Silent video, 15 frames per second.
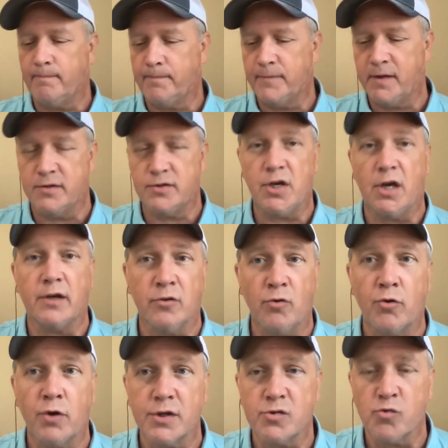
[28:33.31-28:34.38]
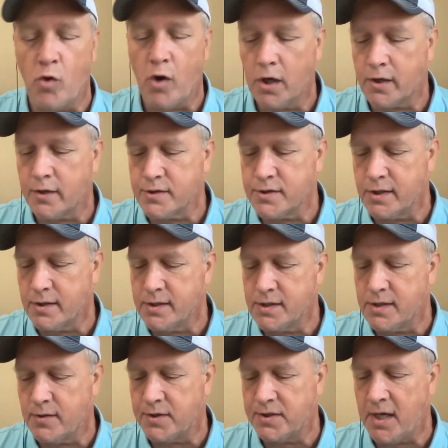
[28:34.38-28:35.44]
the Chuck Norris Walker series
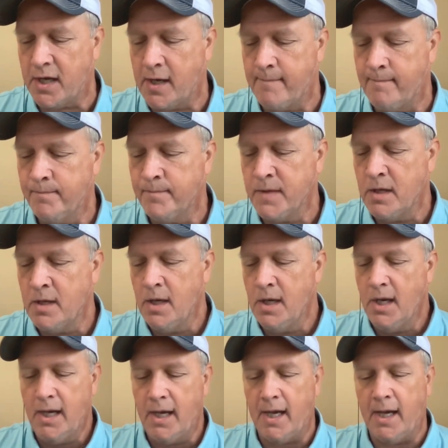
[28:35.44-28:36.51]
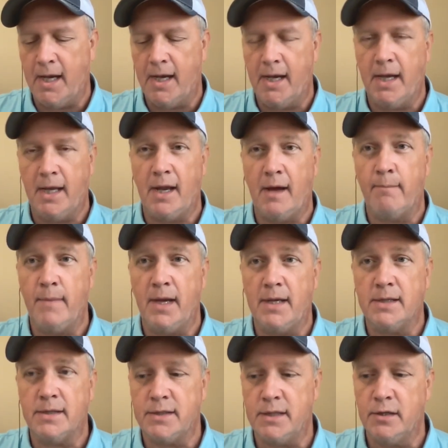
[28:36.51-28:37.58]
at the time. And I made
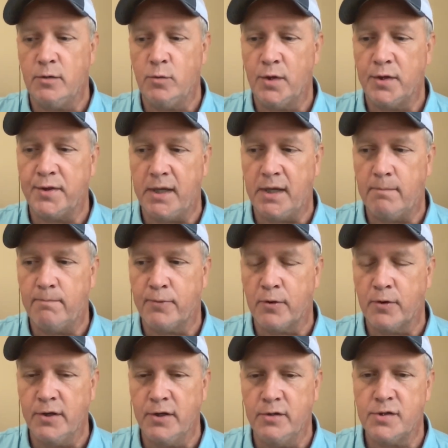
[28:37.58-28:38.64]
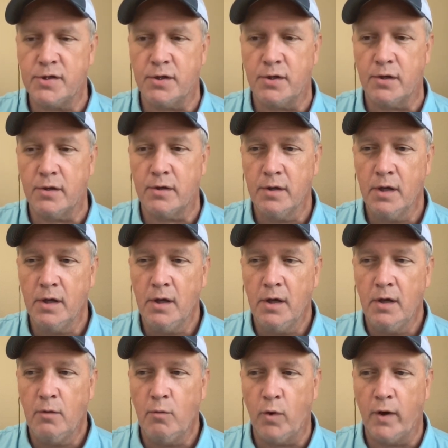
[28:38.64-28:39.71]
a deal with the producer
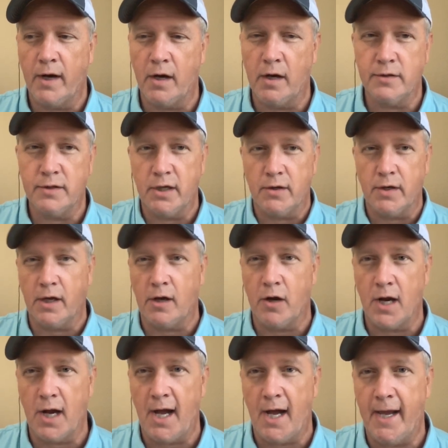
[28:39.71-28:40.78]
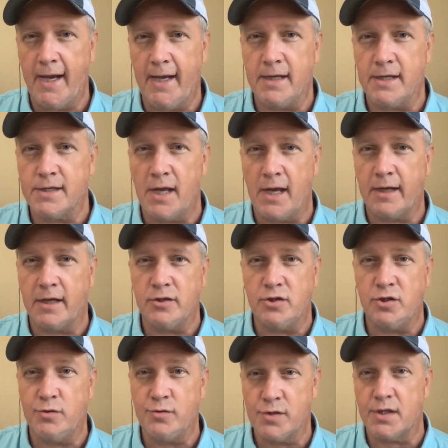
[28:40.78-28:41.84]
where during our hiatus, I could
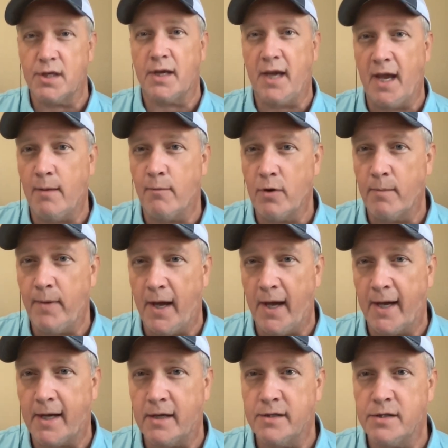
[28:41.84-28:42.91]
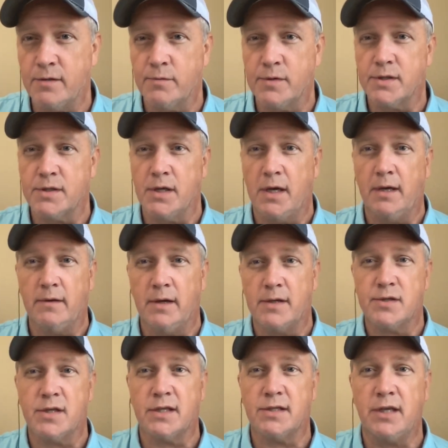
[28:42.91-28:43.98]
use the camera package. It was a, a
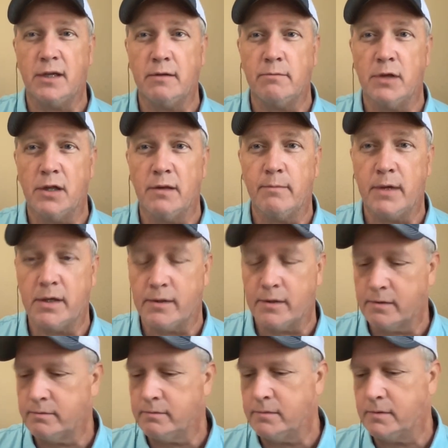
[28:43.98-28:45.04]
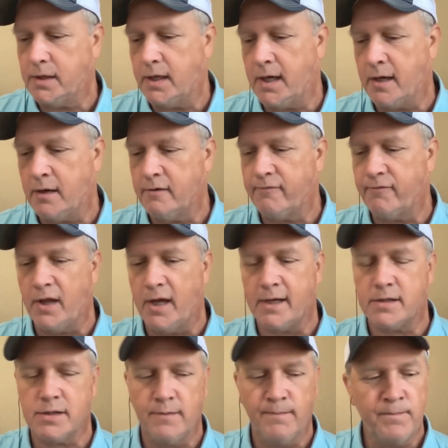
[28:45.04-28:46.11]
16 millimeter Arriflex,